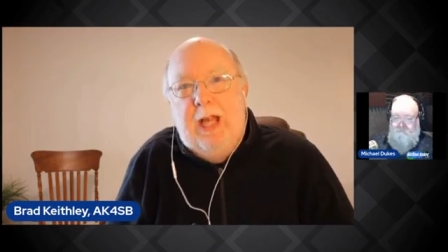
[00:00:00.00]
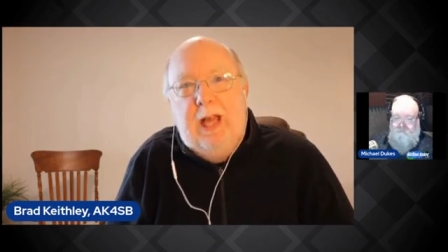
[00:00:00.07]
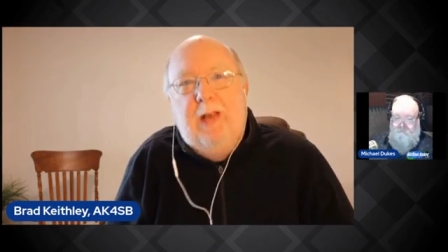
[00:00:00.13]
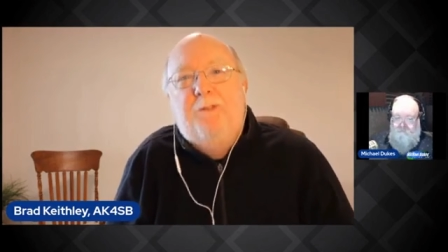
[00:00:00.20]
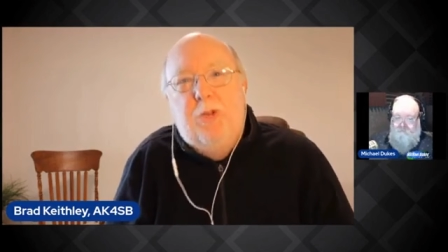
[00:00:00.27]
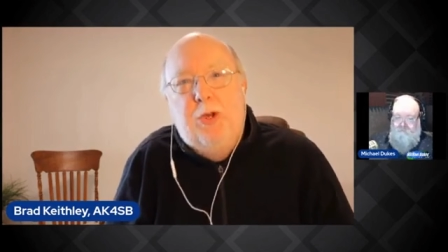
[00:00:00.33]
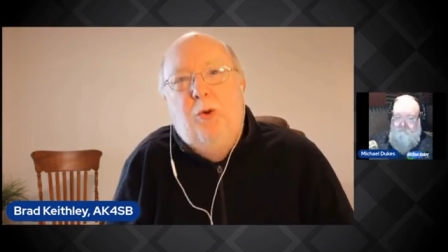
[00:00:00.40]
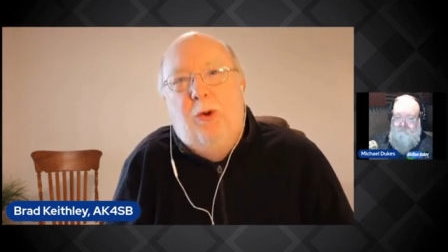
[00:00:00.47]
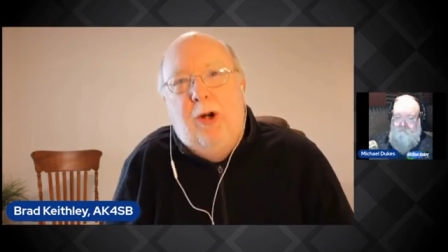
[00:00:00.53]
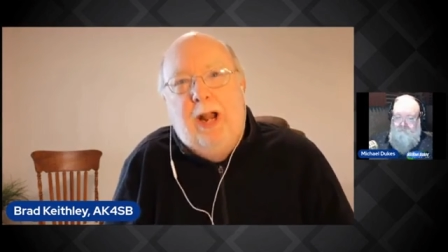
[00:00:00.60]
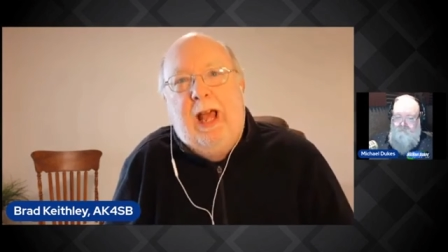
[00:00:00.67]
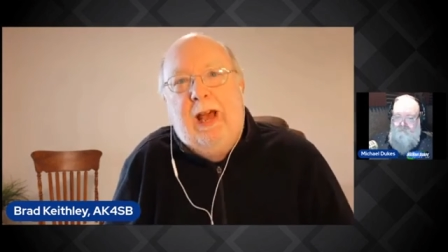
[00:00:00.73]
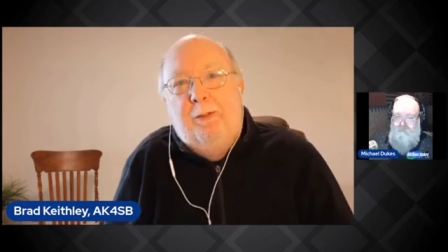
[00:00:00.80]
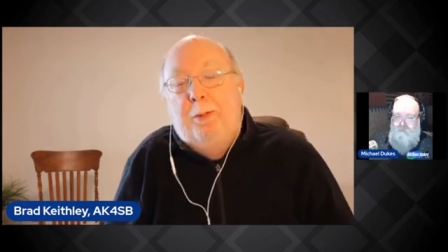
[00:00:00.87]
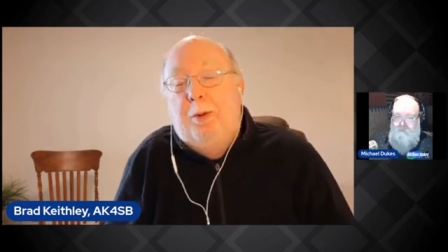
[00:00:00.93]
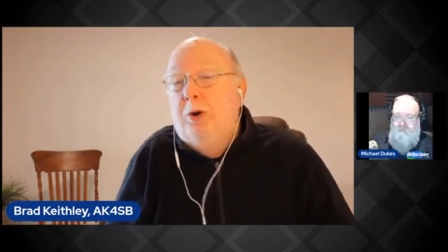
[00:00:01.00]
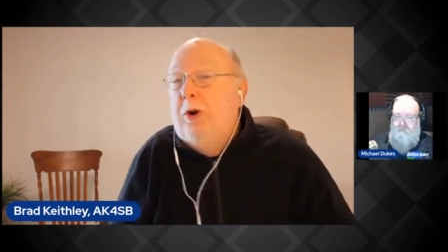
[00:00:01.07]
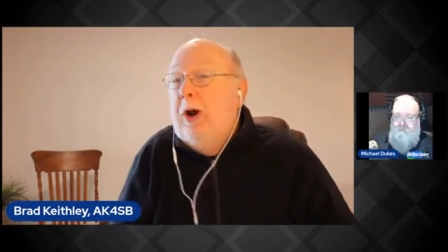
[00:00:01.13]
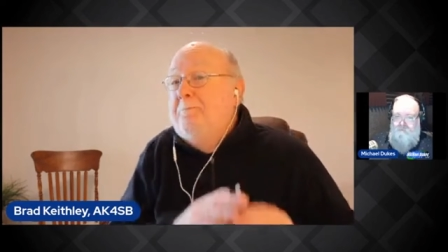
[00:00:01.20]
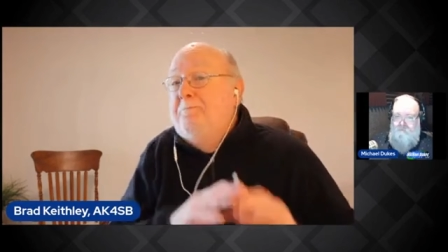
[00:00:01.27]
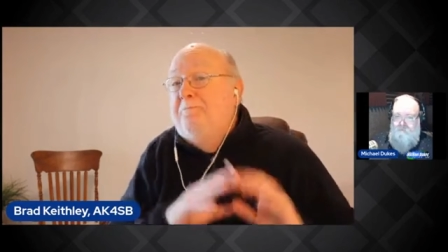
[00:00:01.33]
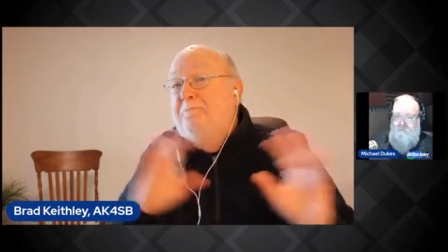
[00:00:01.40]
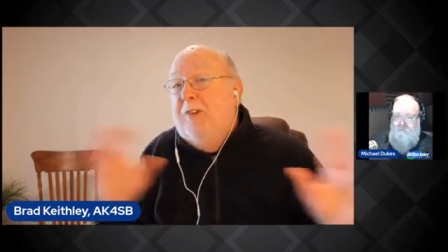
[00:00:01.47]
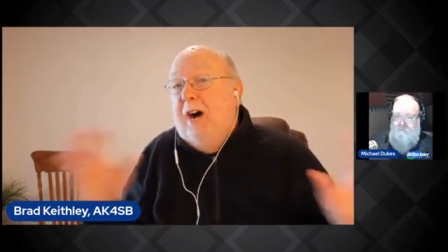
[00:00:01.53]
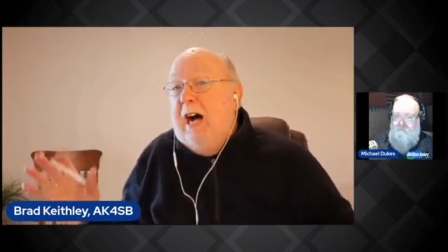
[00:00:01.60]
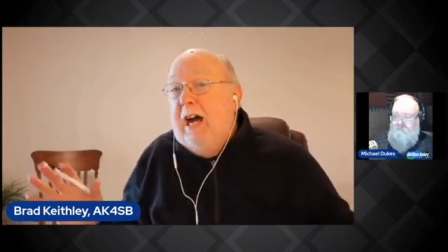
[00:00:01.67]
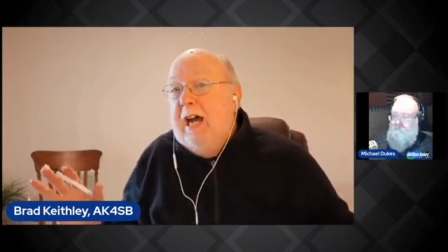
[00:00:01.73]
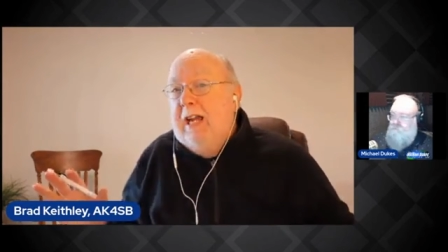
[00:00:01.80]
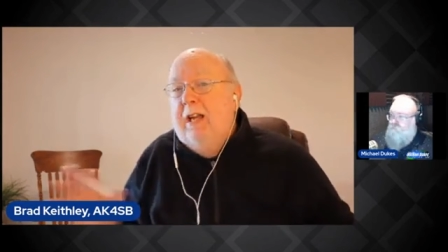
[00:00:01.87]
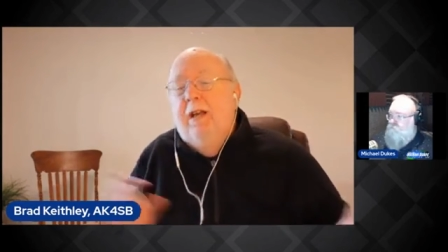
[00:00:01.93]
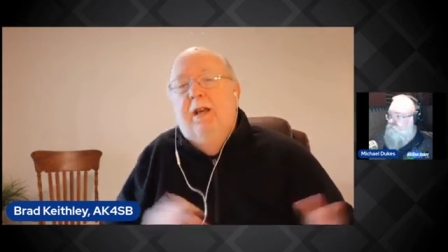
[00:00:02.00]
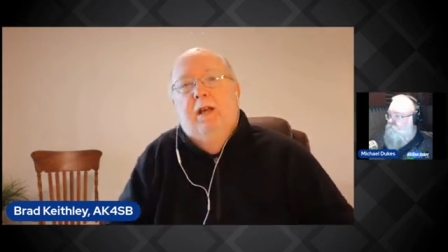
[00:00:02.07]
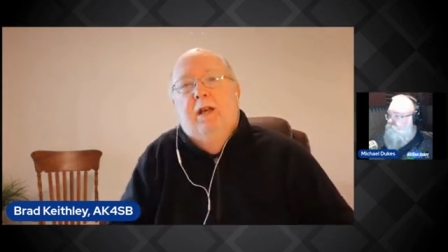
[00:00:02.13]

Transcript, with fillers: If you want to have a program, fine.